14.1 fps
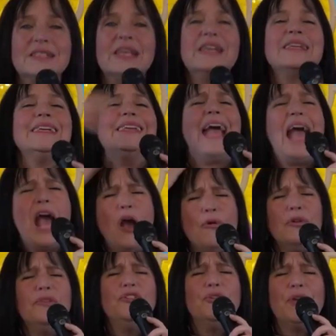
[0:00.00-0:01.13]
Get
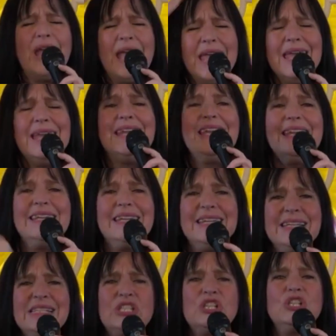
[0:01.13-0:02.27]
out of your head and
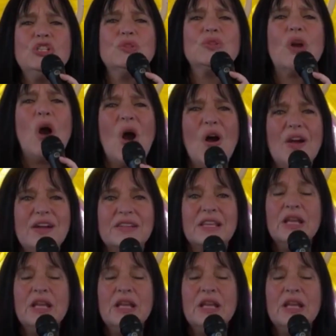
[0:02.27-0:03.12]
into your heart,